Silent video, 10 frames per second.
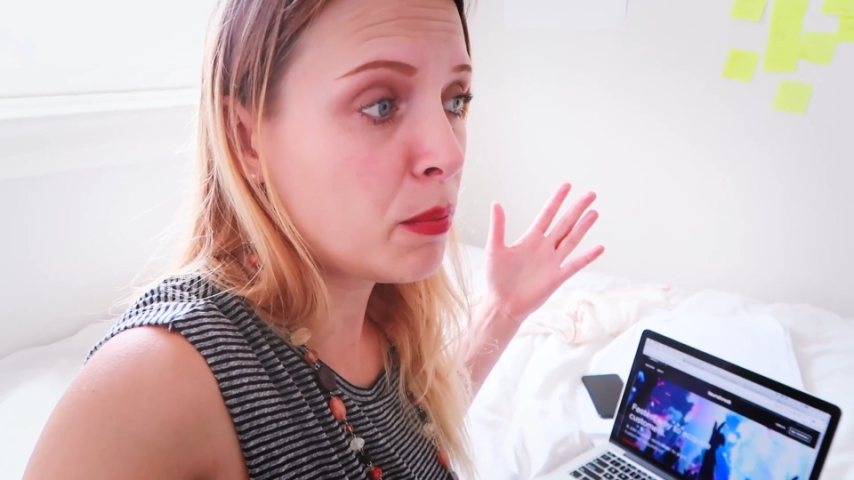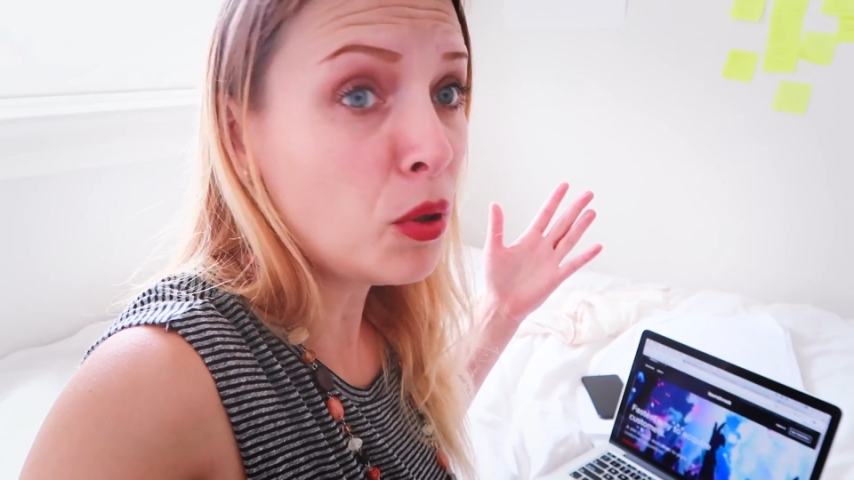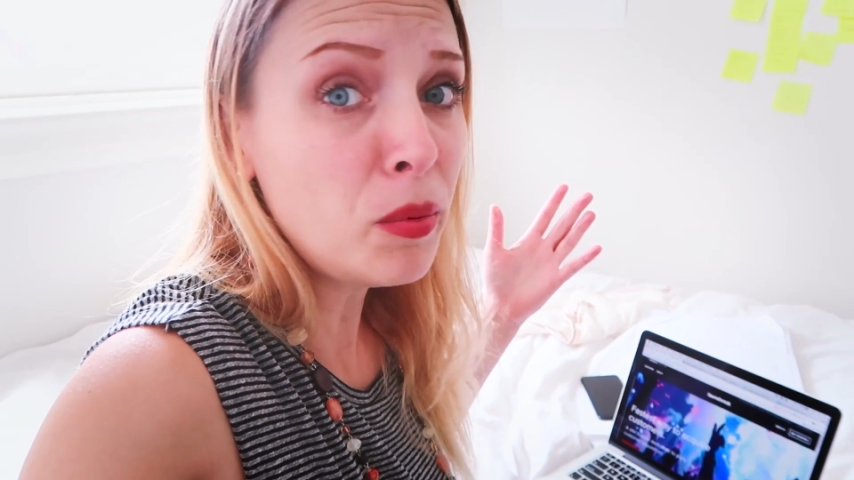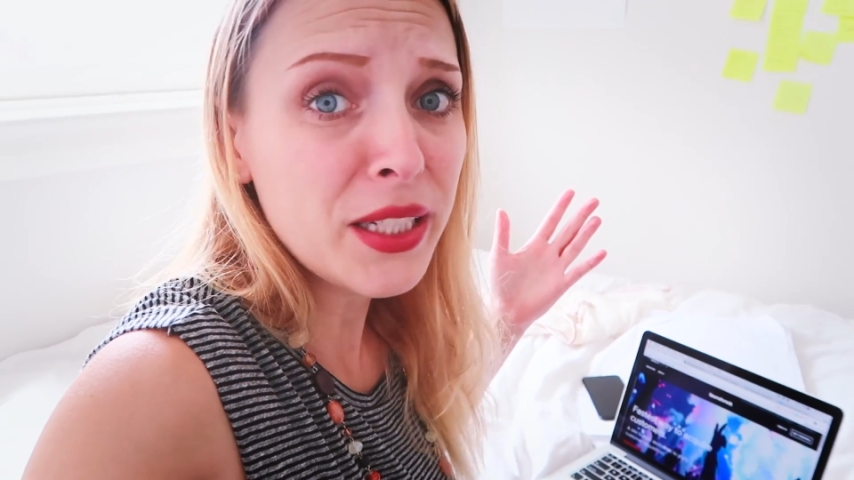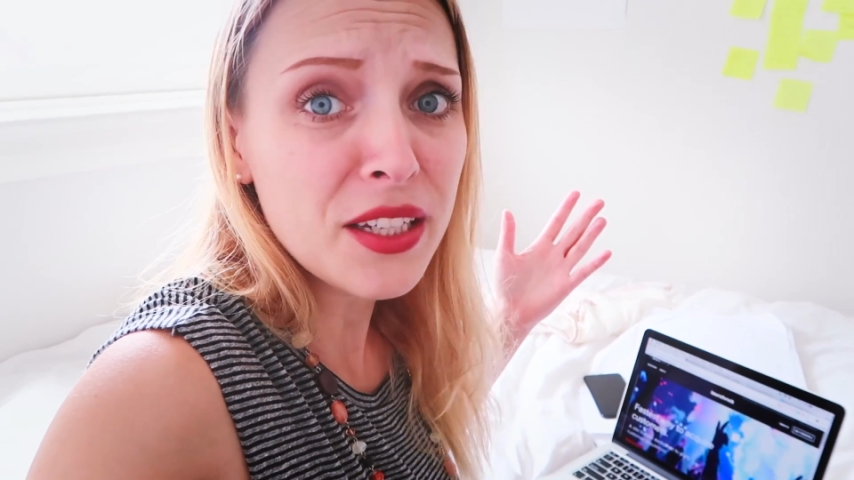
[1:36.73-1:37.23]

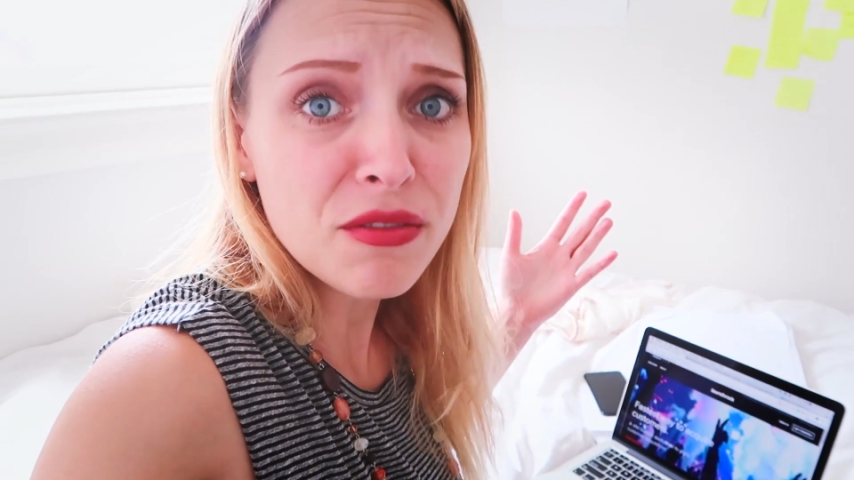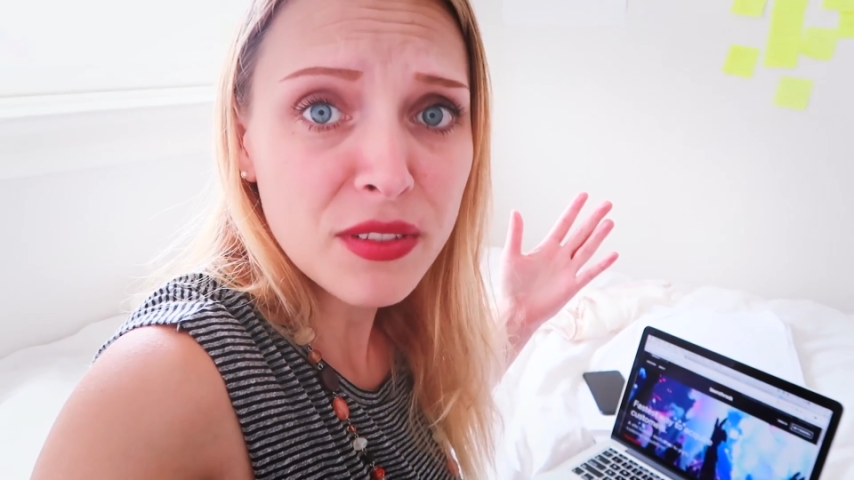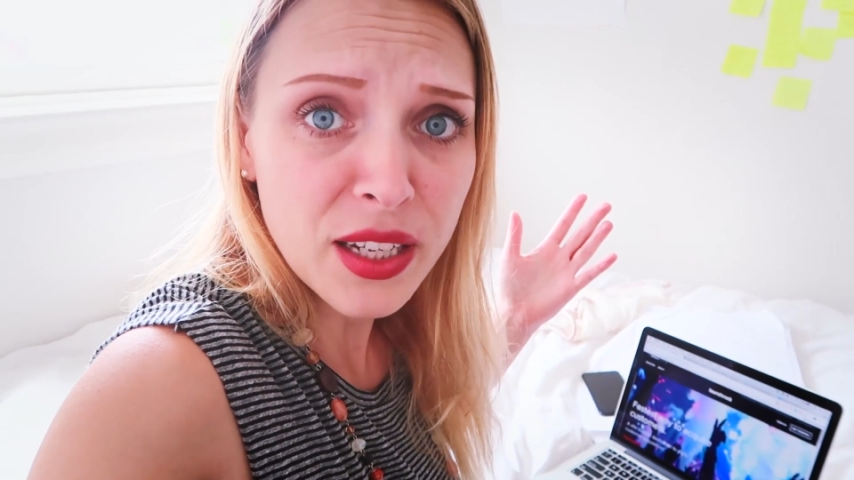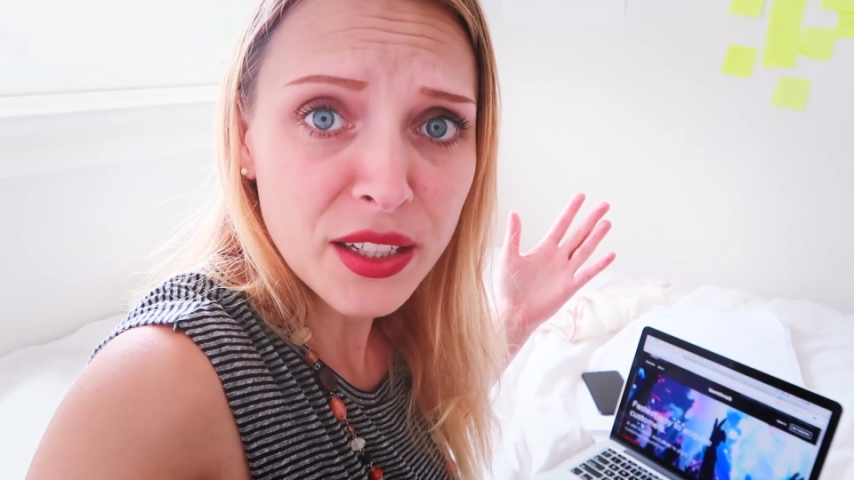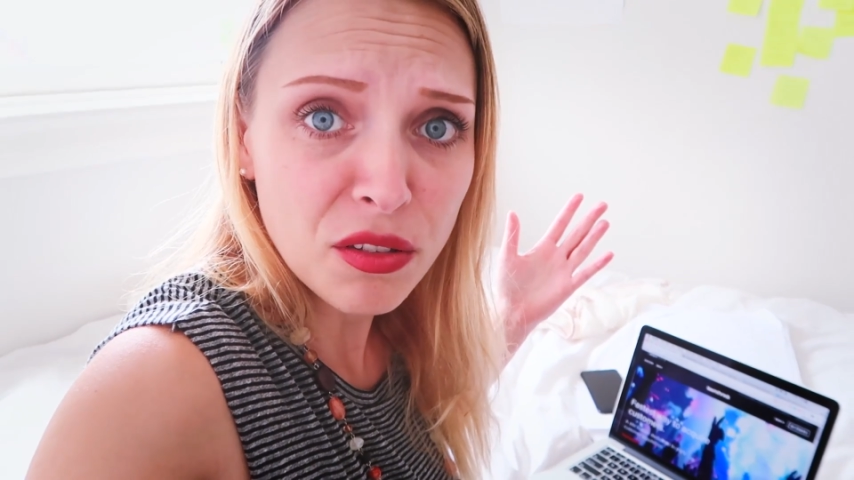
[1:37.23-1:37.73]
probably
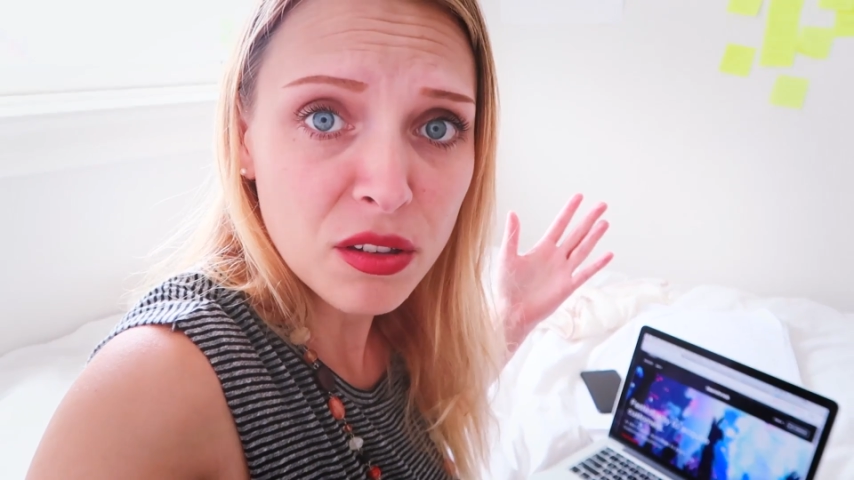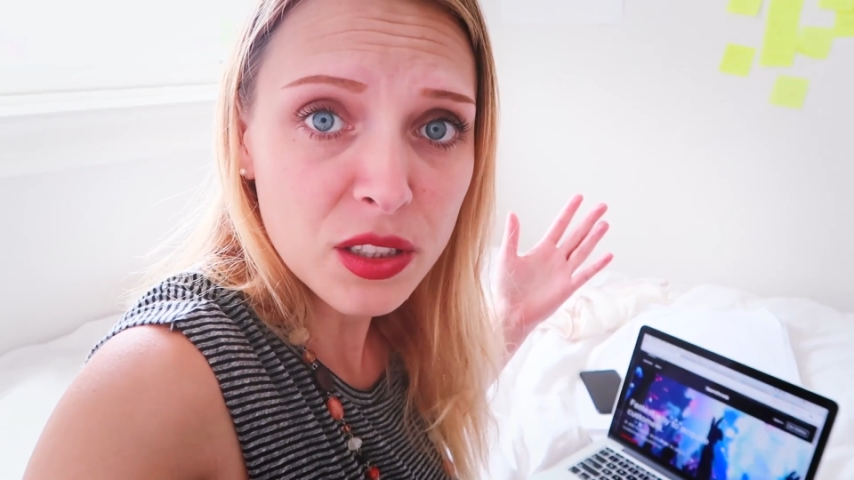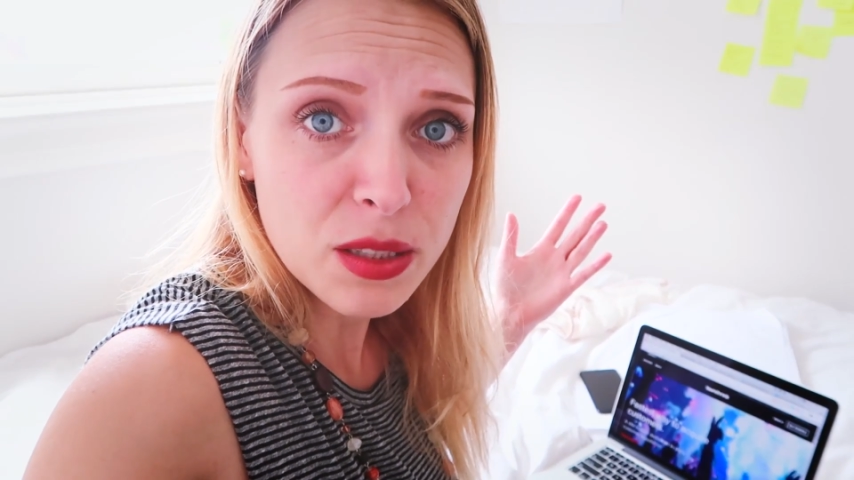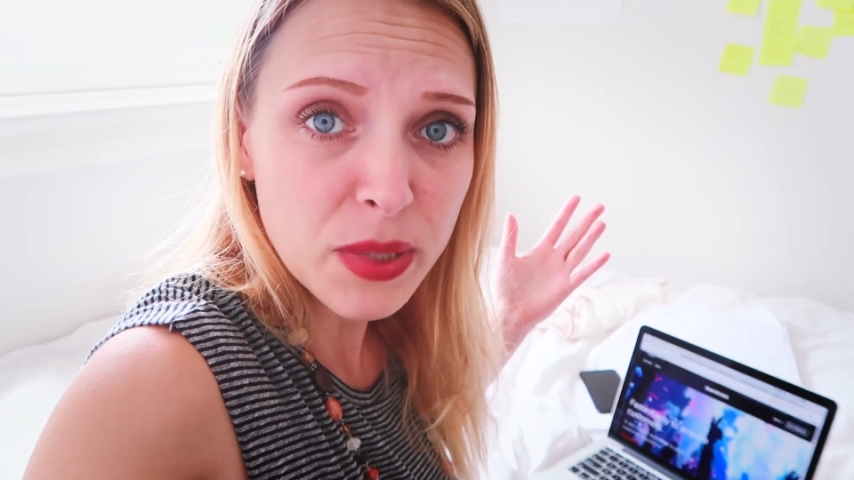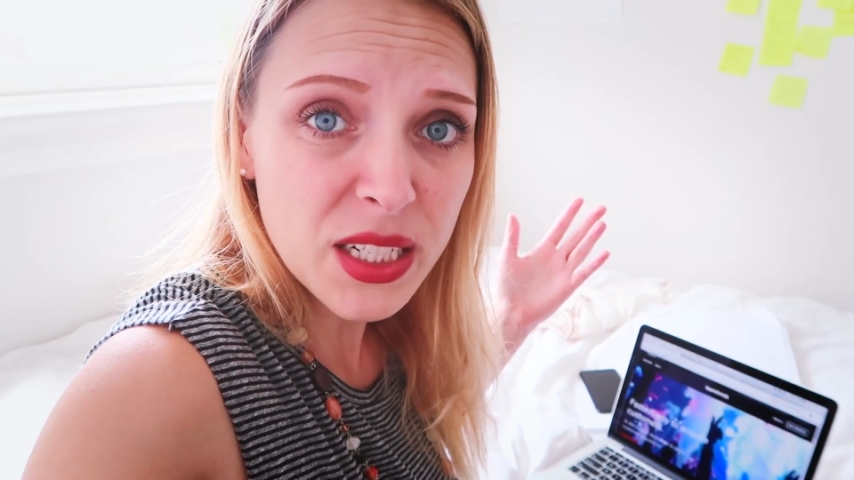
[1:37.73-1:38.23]
even like
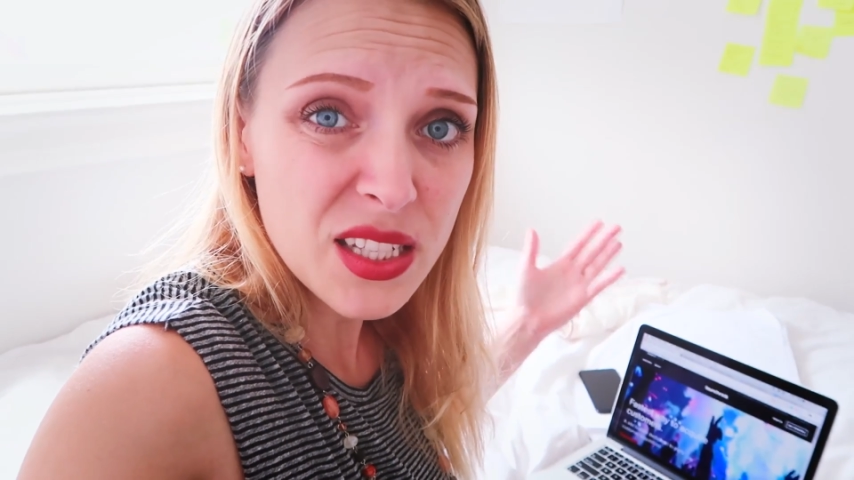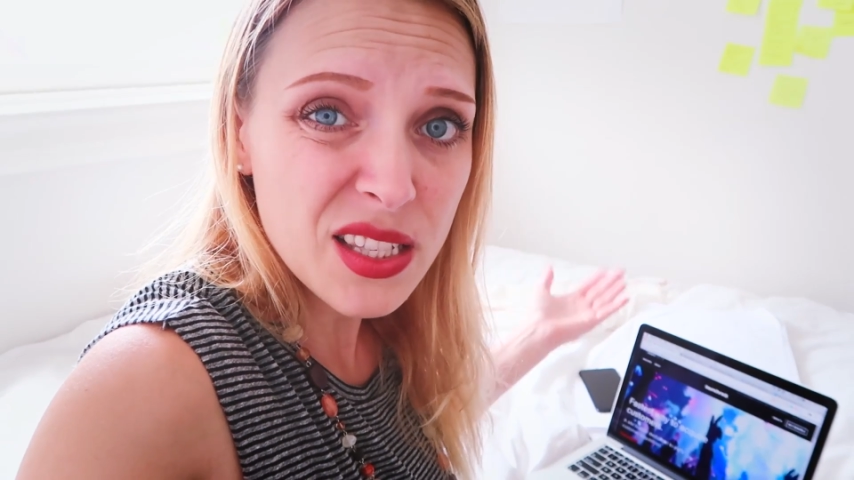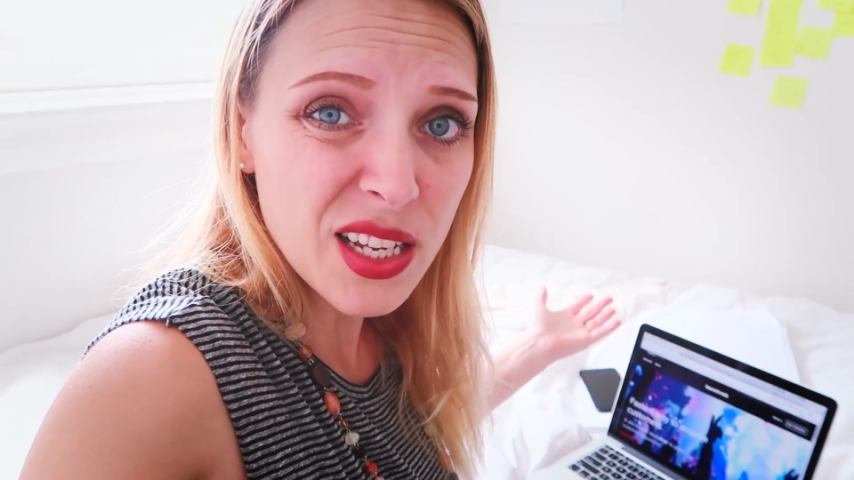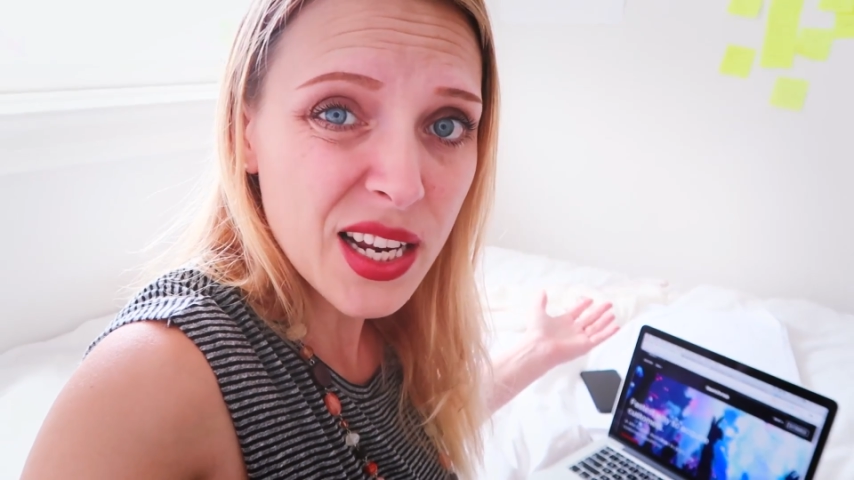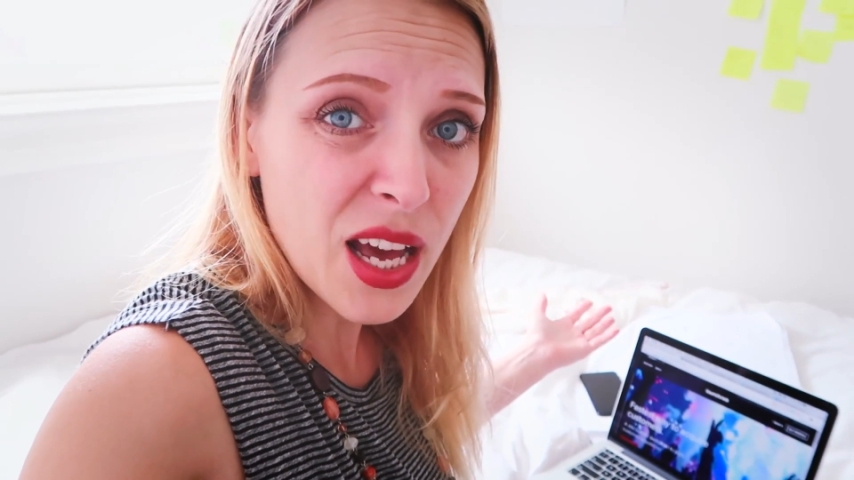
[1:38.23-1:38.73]
30
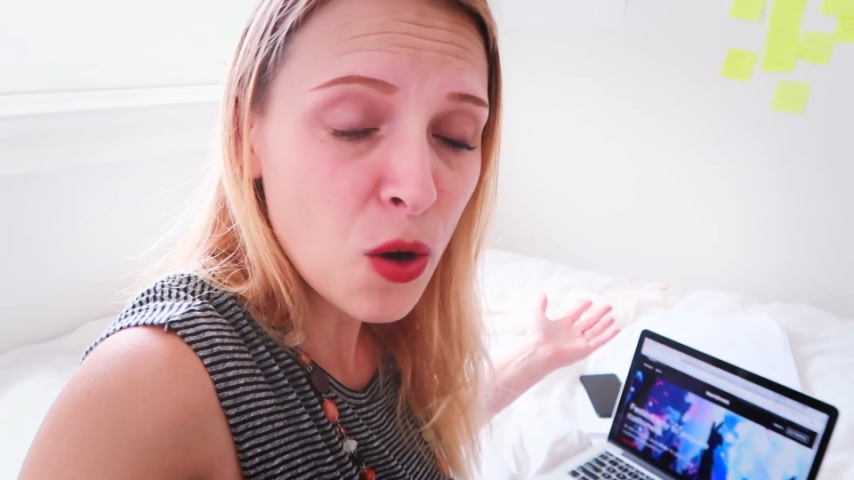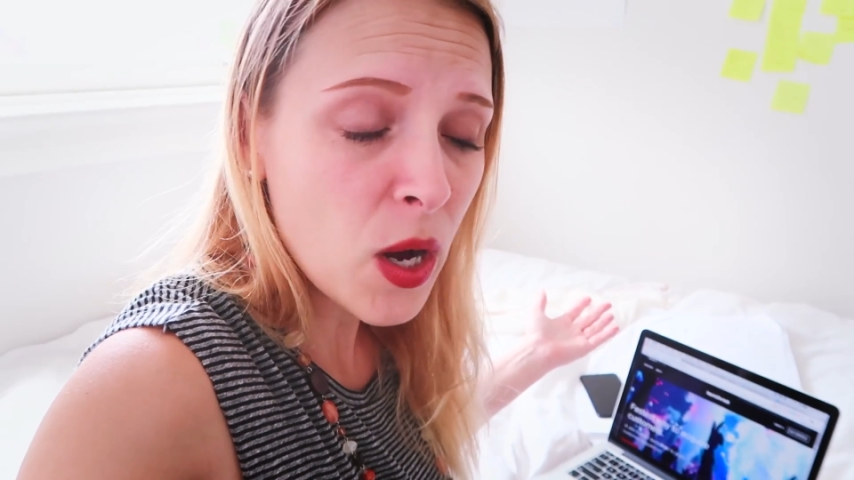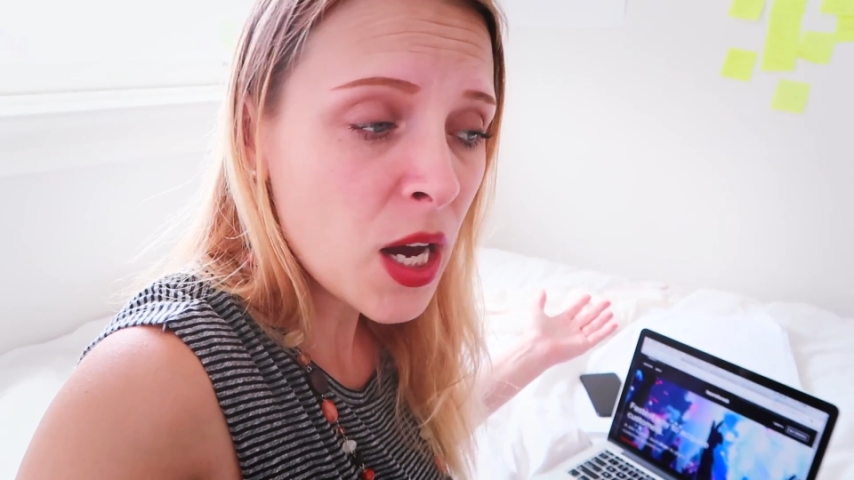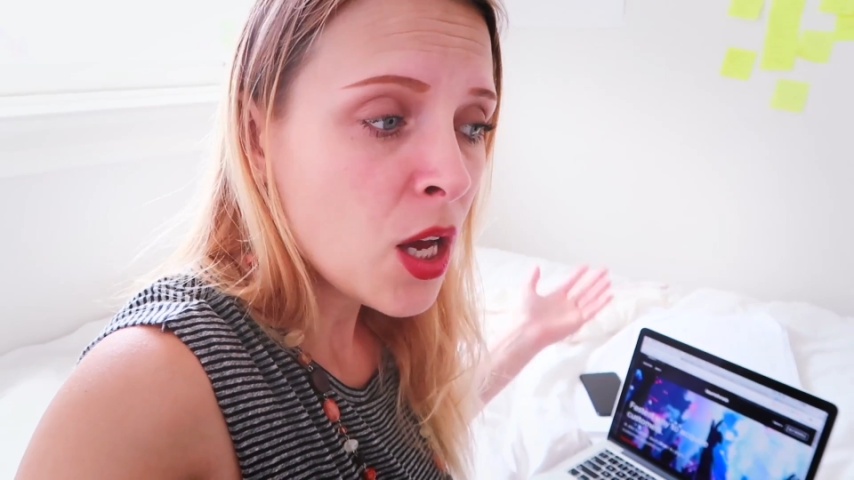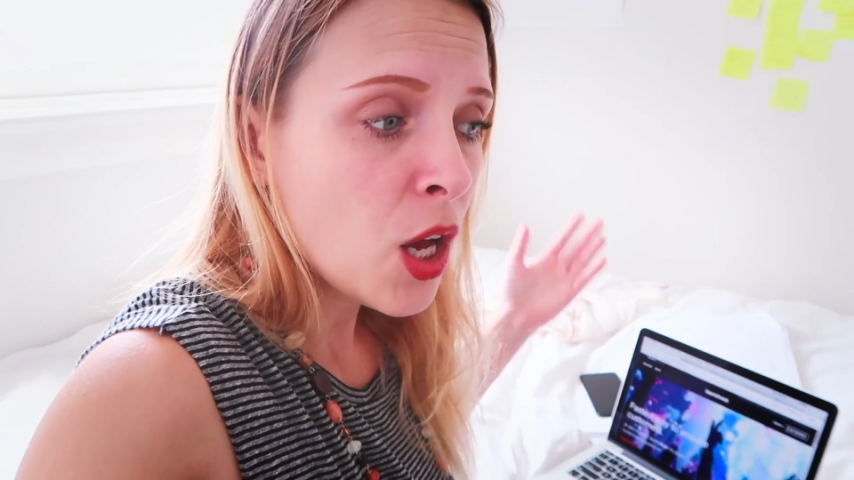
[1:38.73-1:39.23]
minutes, an
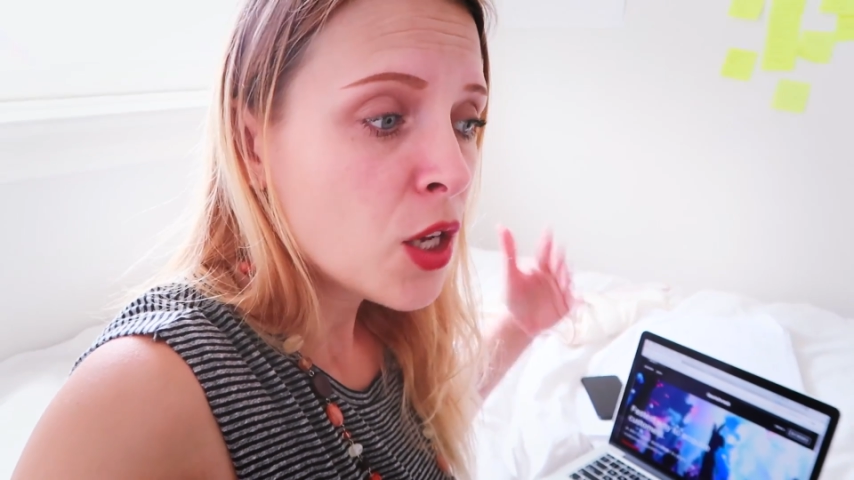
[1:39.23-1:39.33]
hour.